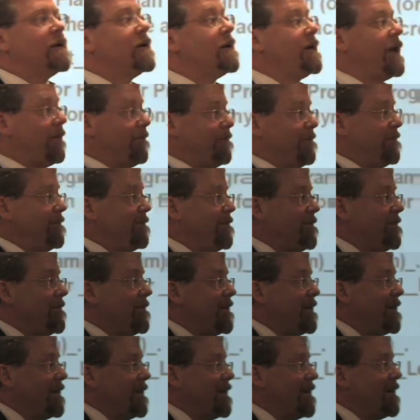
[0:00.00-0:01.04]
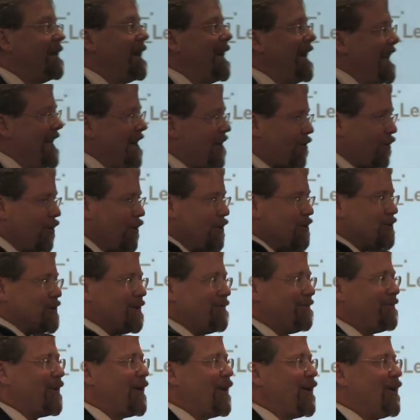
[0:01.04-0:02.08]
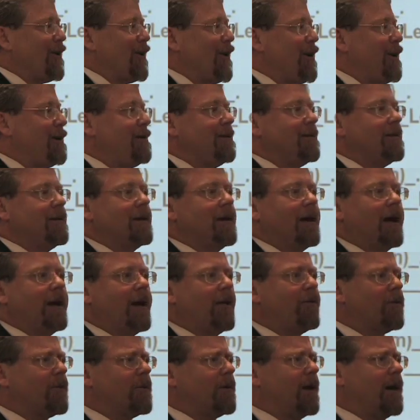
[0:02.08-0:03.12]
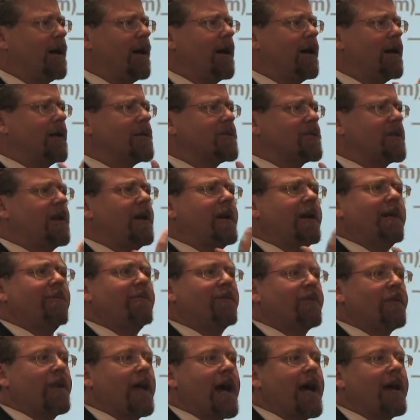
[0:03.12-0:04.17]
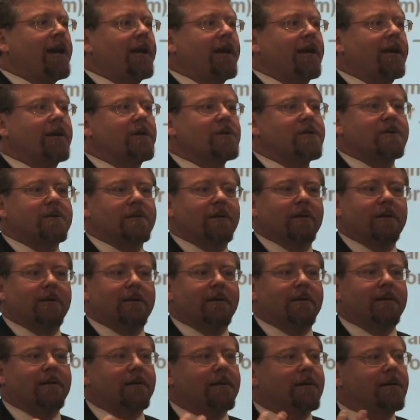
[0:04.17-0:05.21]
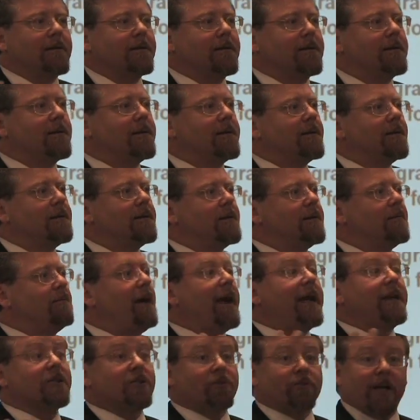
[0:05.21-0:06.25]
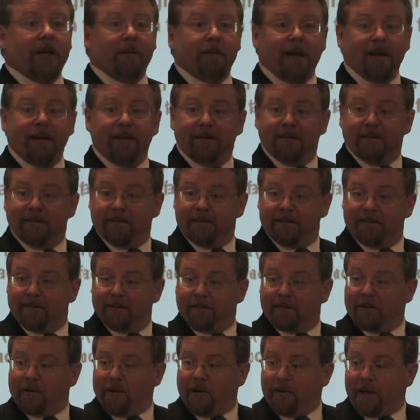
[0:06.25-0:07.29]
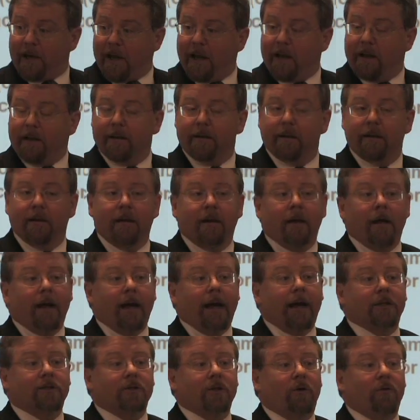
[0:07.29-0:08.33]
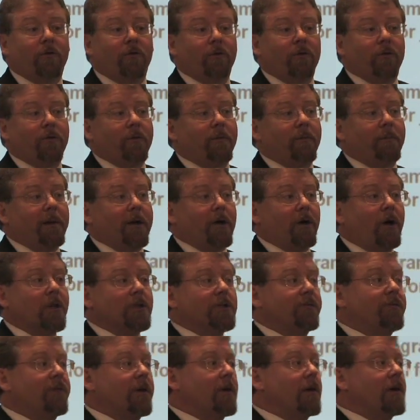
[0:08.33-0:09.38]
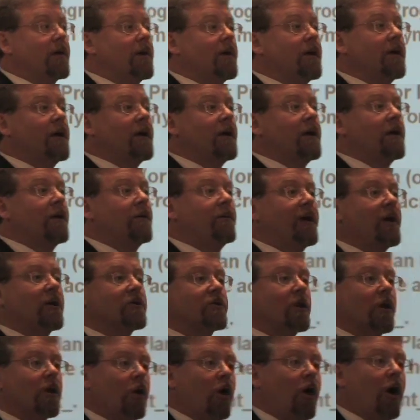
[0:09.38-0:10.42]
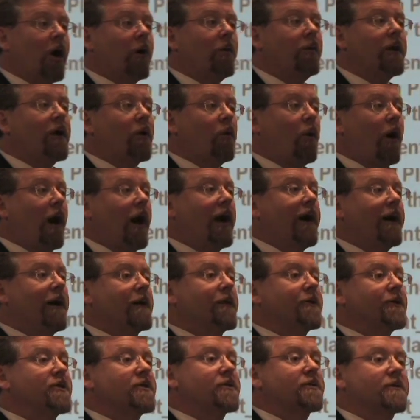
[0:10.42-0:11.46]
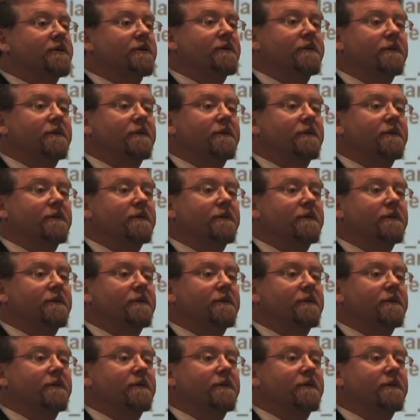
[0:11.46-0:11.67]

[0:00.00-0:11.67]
Yeah. Inclusion. Very good. Another synonym for that is mainstreaming. Okay? And so because the law requires